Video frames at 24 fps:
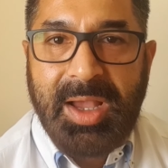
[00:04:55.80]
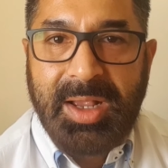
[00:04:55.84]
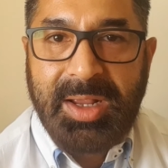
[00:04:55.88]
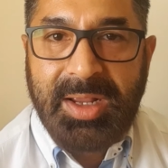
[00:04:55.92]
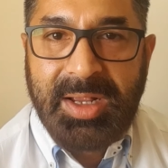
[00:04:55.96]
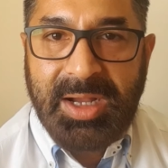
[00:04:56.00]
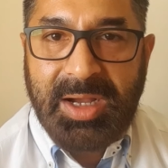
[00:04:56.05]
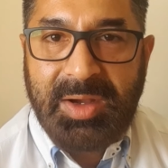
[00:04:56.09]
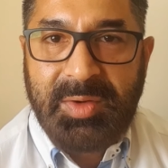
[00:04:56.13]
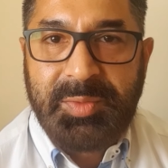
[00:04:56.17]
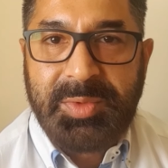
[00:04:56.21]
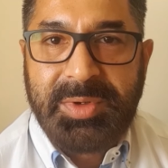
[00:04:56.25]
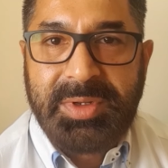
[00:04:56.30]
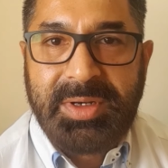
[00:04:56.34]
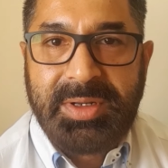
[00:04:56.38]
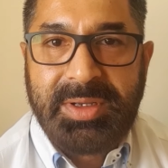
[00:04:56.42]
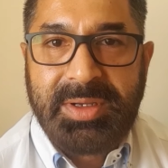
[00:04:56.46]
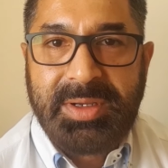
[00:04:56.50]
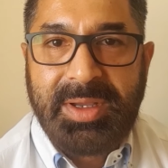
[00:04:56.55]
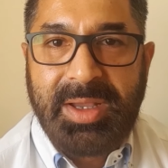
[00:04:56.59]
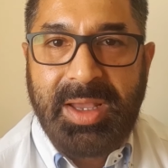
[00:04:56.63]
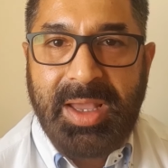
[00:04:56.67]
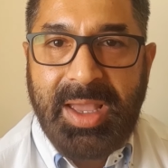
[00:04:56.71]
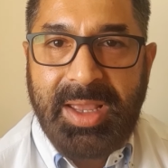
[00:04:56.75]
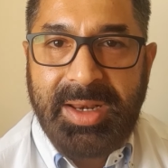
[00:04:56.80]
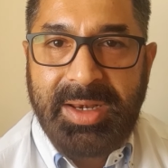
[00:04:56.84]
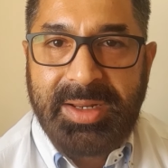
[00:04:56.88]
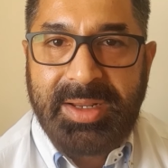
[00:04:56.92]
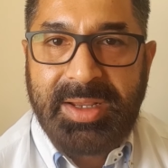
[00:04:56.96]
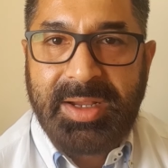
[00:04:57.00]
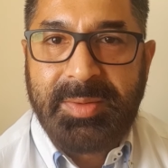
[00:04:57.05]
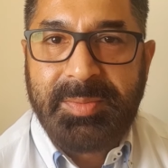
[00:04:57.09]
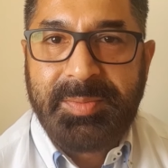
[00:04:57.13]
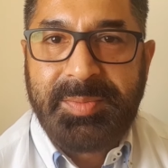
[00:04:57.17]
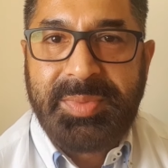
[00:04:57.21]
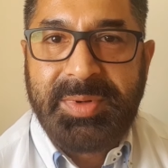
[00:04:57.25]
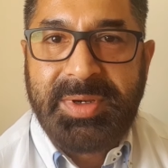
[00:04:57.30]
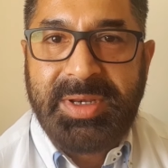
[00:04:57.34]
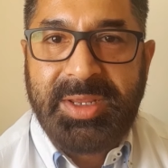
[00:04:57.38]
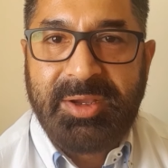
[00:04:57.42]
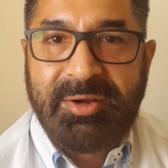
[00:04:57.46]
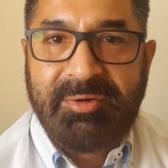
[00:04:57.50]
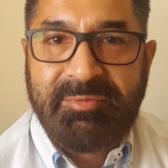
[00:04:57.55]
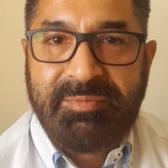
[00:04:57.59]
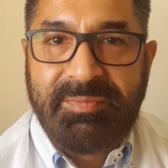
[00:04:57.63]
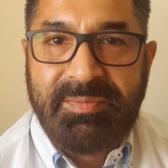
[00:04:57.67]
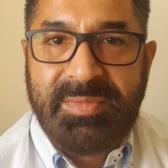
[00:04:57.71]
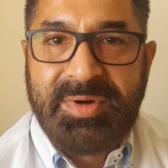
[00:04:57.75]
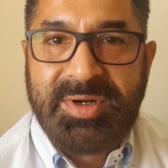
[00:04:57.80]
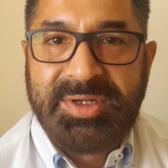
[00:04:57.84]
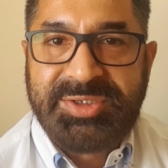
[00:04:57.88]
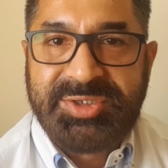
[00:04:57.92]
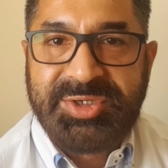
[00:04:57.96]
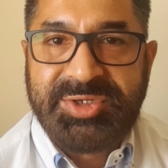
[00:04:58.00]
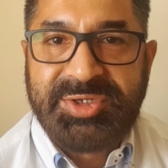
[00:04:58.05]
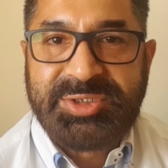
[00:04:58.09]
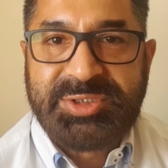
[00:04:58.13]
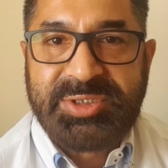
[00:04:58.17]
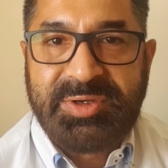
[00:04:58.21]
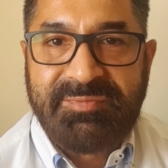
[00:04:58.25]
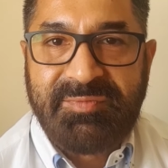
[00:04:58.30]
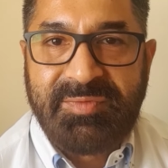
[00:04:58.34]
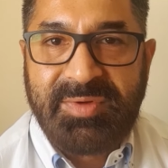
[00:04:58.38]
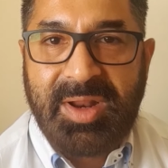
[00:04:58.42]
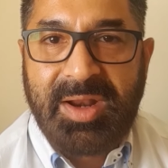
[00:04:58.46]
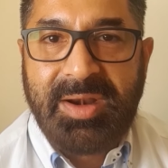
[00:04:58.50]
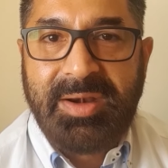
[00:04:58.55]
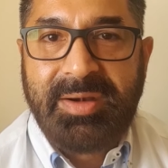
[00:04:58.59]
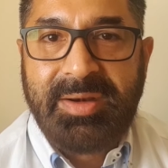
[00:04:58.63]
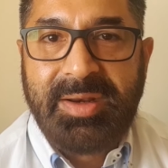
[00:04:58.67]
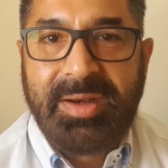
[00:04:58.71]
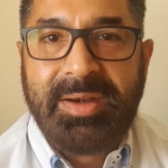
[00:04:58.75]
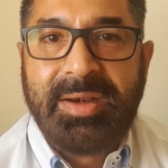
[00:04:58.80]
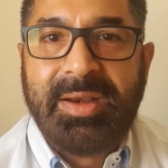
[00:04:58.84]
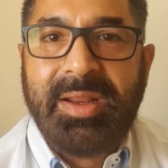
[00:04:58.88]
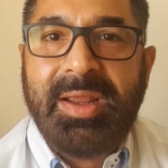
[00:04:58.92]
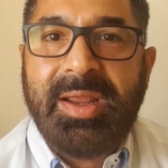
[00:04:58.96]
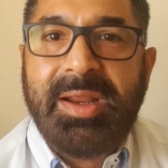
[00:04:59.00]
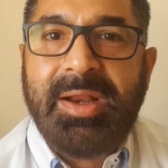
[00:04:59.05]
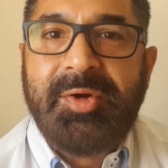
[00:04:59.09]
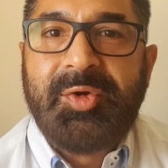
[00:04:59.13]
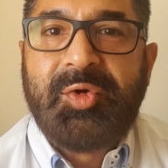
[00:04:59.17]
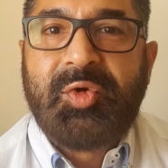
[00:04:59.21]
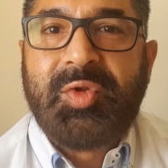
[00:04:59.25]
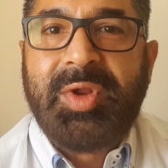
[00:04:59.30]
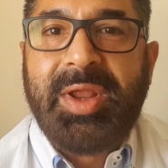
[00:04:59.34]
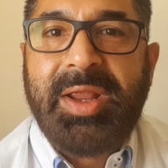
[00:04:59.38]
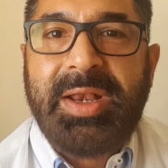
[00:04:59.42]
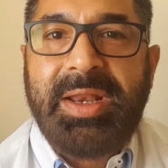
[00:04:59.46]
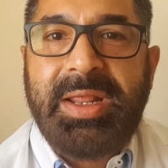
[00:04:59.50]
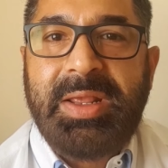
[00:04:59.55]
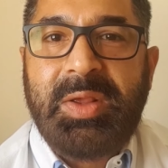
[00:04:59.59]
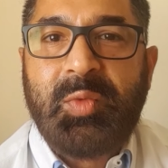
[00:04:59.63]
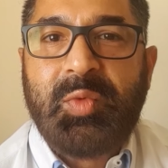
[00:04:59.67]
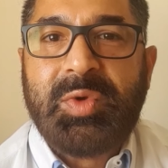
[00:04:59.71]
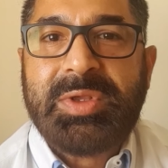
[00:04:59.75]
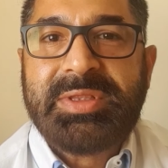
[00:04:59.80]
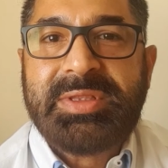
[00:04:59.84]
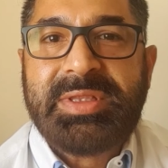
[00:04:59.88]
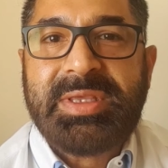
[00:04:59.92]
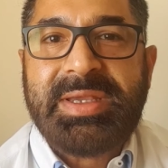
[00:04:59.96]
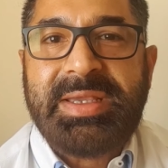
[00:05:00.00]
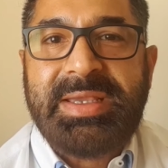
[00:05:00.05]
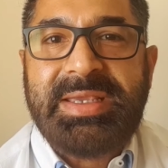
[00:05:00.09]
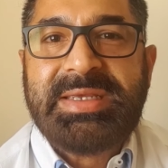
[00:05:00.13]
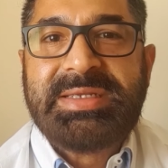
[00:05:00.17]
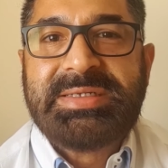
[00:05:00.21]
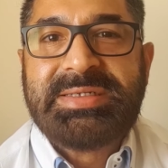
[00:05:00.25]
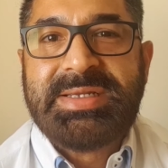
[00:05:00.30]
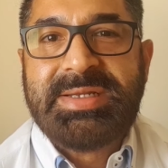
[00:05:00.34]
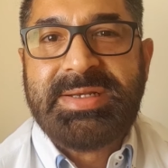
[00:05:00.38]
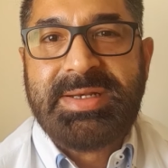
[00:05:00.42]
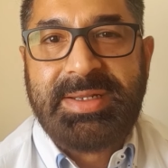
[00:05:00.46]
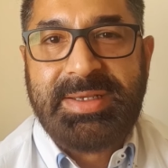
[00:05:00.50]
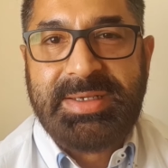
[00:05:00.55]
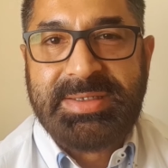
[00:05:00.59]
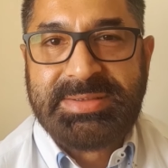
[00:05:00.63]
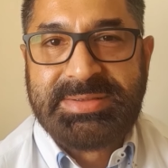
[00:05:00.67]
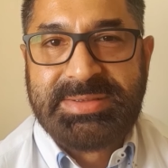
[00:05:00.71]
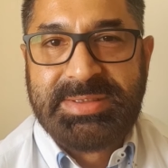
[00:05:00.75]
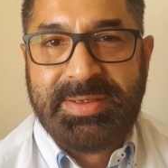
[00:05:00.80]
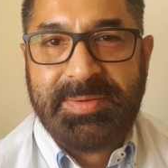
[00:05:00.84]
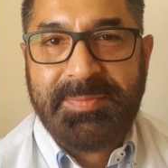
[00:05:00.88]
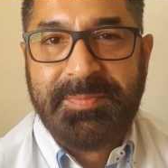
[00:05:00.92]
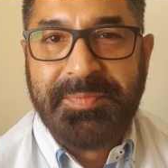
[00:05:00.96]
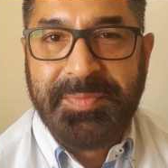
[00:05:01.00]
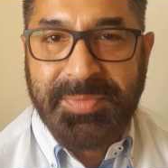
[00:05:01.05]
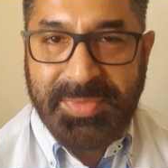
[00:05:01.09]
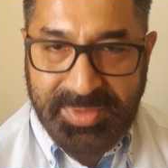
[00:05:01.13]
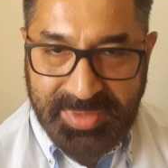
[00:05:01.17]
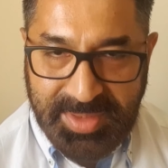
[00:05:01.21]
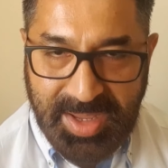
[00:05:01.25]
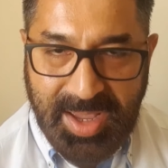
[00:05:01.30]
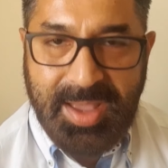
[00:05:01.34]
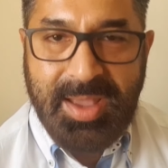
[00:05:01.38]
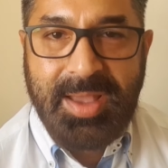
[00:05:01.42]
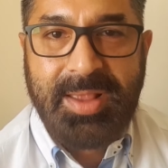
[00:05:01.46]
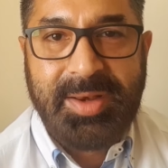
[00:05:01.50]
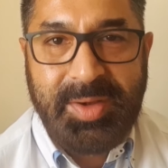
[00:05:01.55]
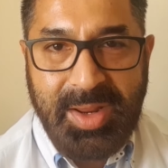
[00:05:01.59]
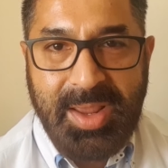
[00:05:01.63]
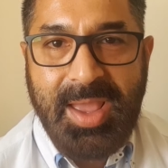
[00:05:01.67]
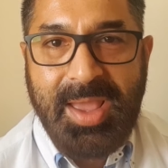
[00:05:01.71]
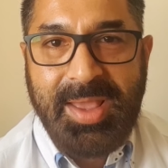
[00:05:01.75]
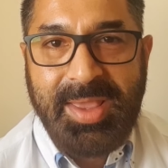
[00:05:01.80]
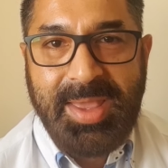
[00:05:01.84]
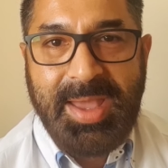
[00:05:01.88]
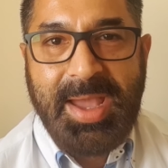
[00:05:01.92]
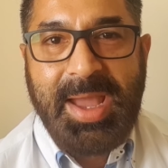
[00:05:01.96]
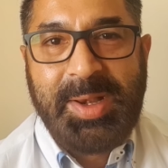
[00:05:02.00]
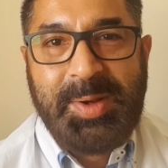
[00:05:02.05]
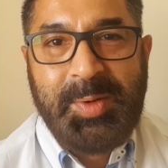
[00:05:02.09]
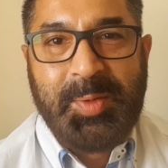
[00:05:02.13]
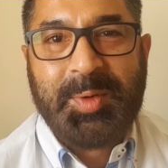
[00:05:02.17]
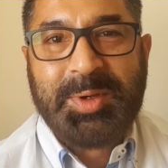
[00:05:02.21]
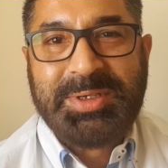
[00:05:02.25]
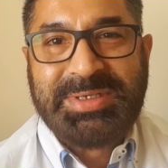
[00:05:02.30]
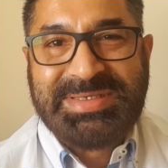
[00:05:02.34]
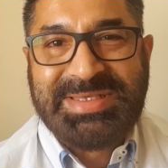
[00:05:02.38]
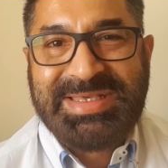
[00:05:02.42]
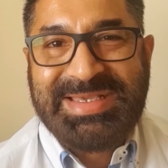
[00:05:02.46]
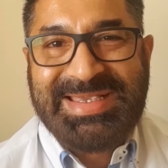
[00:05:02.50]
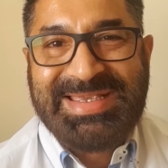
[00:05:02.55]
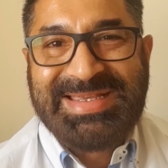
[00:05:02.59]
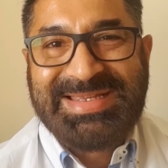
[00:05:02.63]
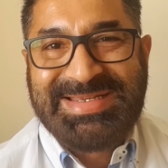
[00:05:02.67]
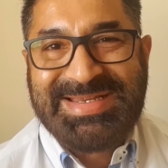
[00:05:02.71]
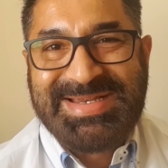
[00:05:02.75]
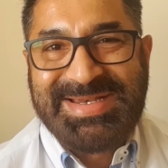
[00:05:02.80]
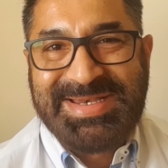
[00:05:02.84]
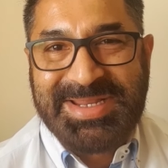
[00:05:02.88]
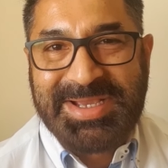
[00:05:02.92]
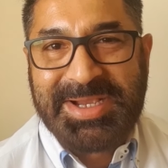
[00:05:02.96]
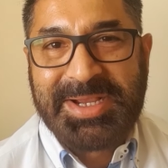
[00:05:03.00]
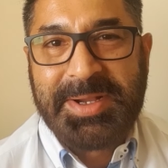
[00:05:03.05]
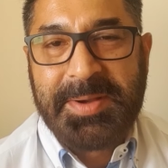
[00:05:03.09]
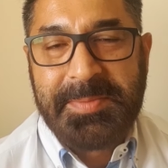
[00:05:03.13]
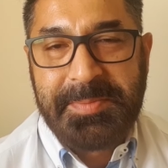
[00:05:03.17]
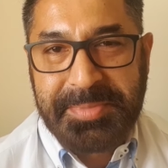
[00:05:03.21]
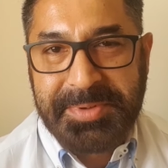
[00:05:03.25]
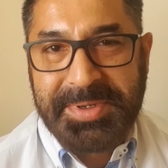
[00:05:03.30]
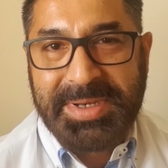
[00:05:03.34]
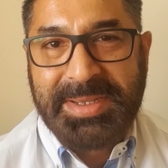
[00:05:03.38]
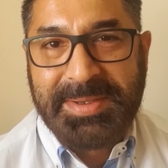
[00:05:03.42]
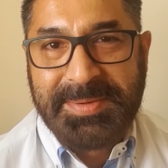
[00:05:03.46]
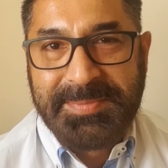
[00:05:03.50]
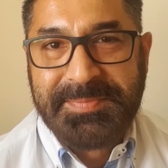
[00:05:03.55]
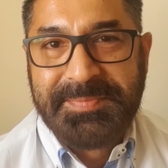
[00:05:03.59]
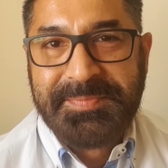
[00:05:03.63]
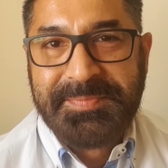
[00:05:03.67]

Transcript: Governor and Company of Merchants of London Trading with the East Indies. That, That was the East India Company.